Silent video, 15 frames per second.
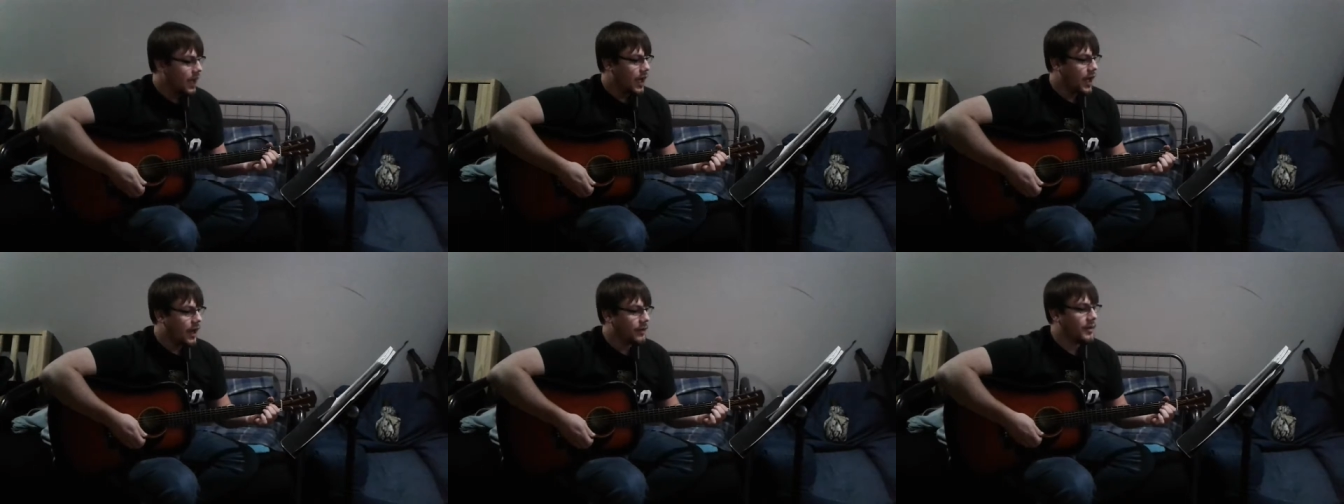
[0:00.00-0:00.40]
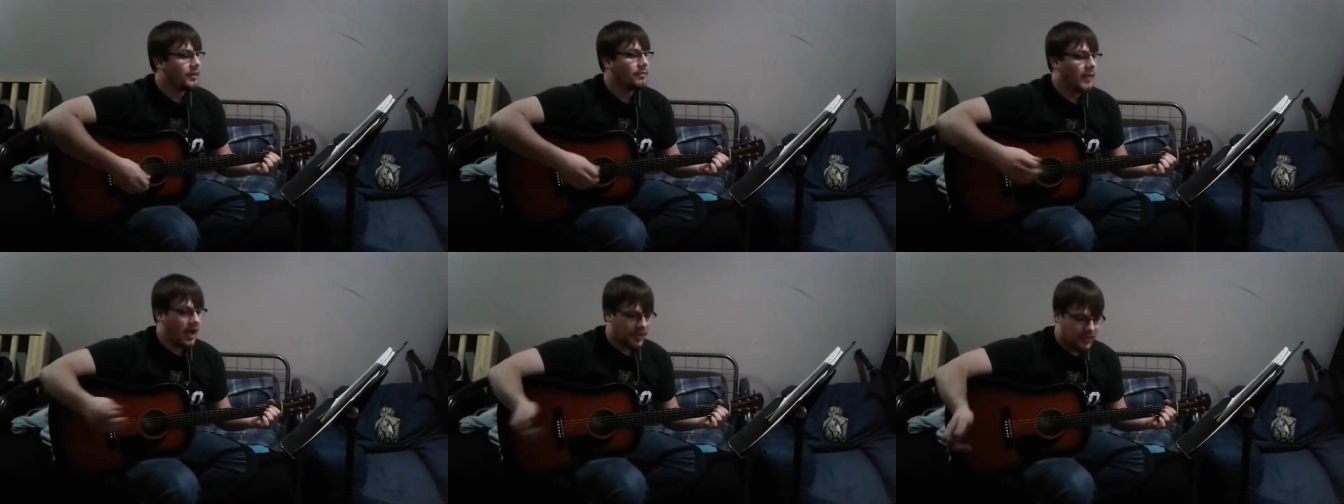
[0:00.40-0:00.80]

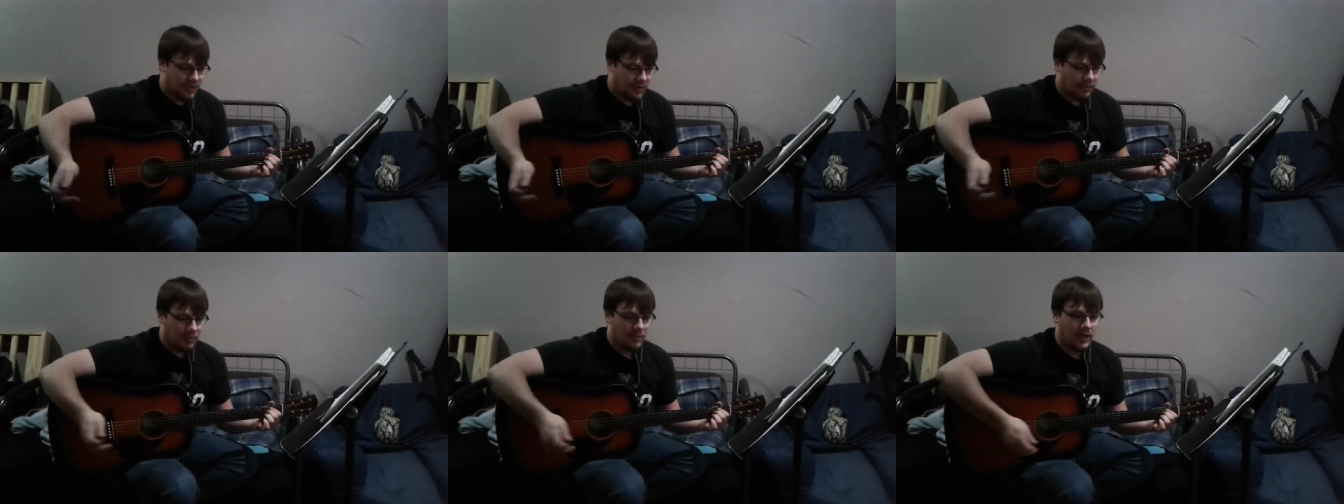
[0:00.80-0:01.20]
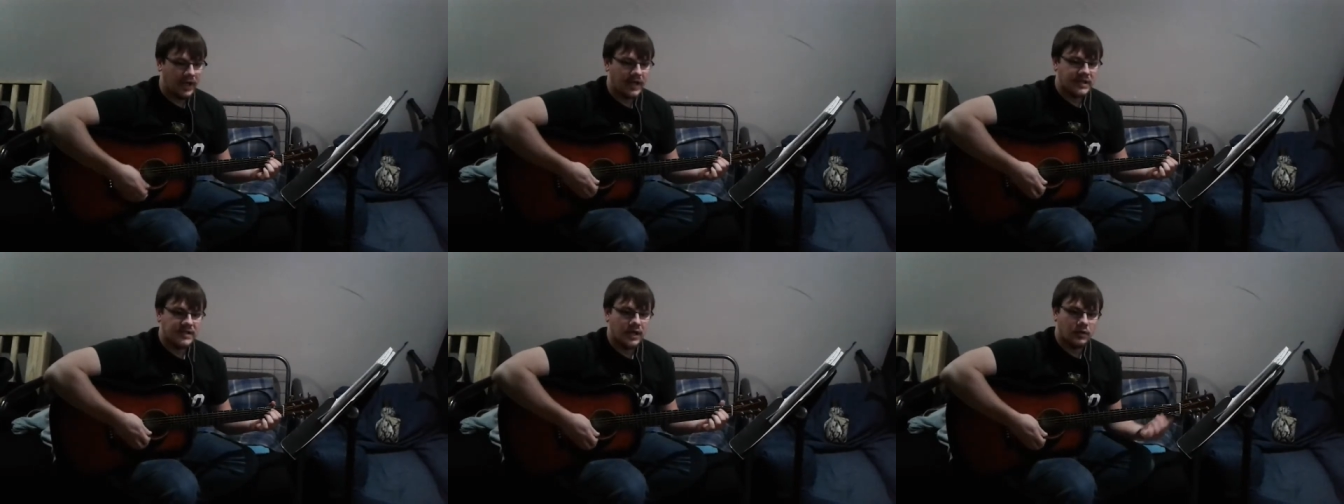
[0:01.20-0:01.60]
And mind you,
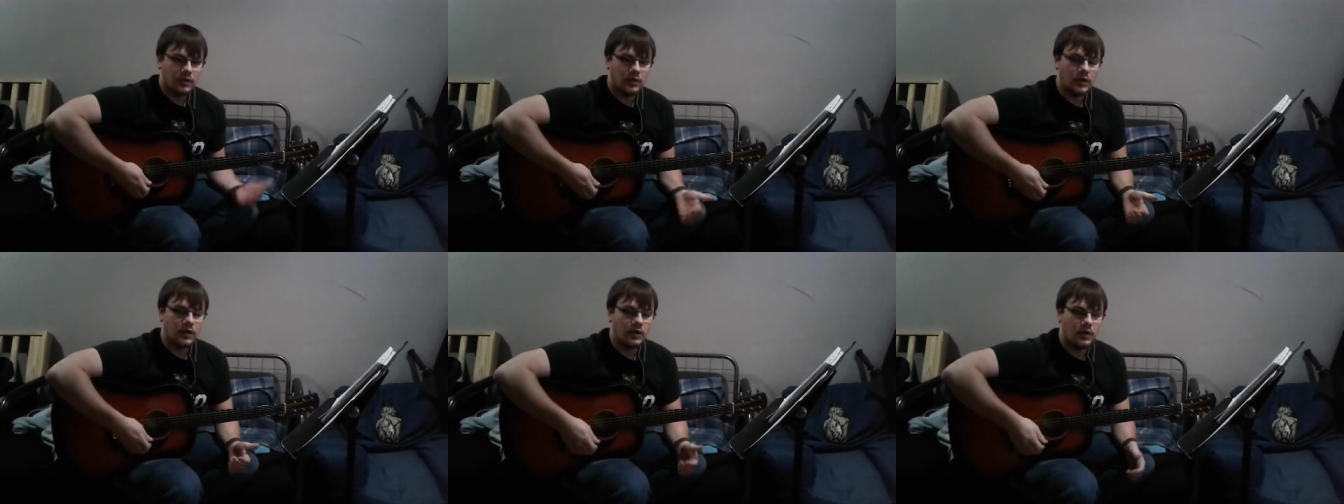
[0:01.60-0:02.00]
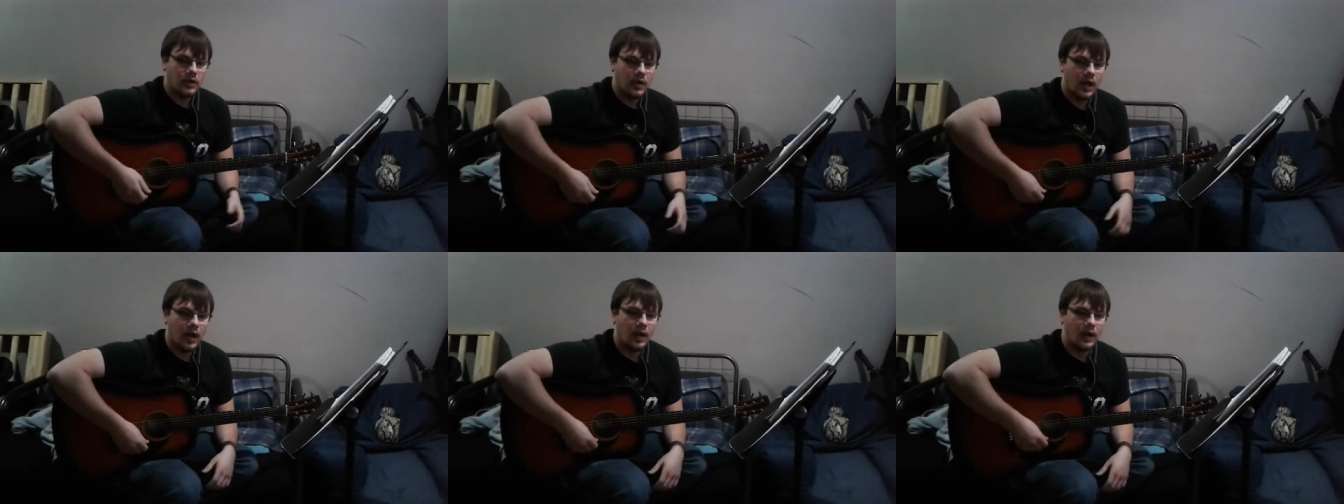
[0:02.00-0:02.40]
like I said earlier,
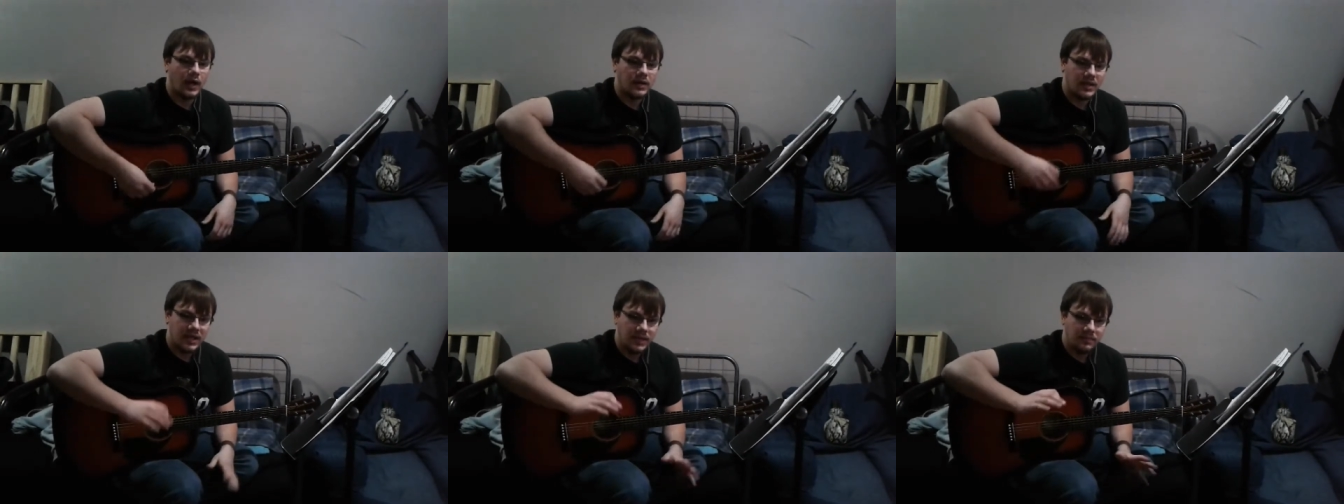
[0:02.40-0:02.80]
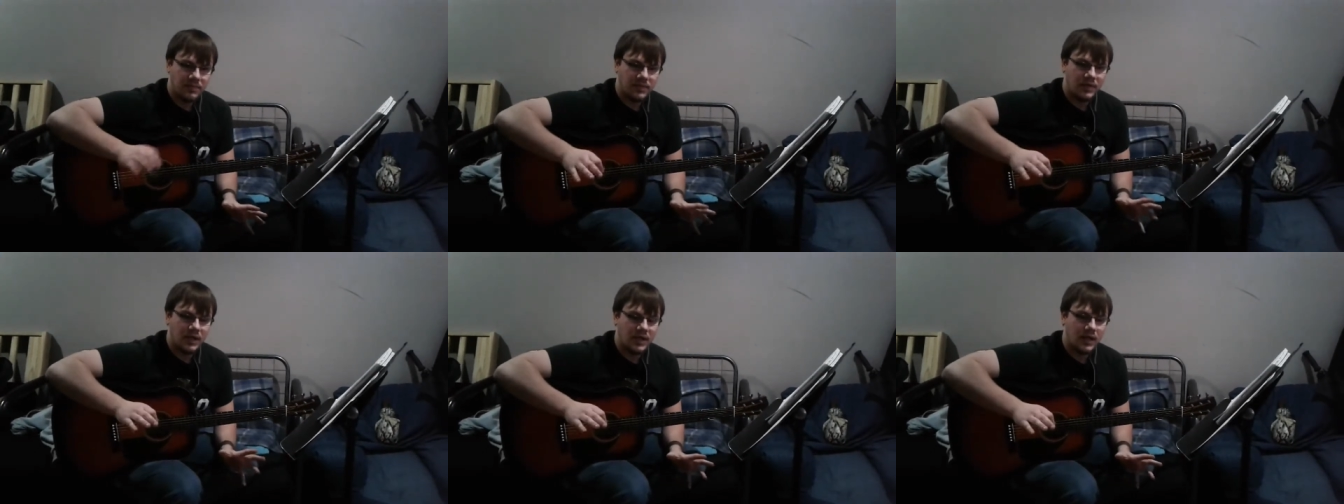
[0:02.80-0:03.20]
I
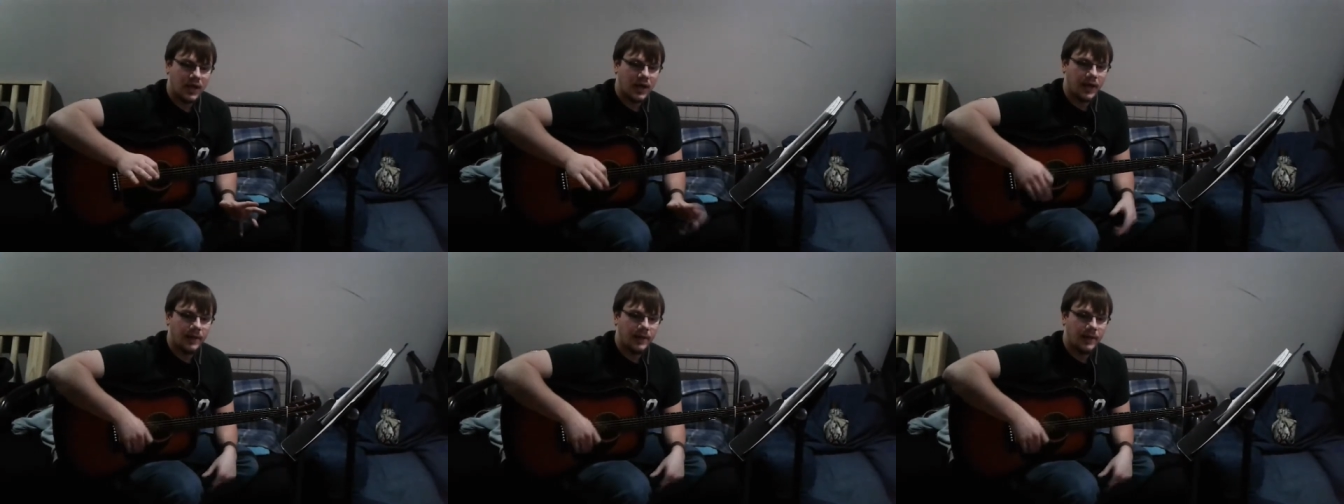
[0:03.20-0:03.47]
keep the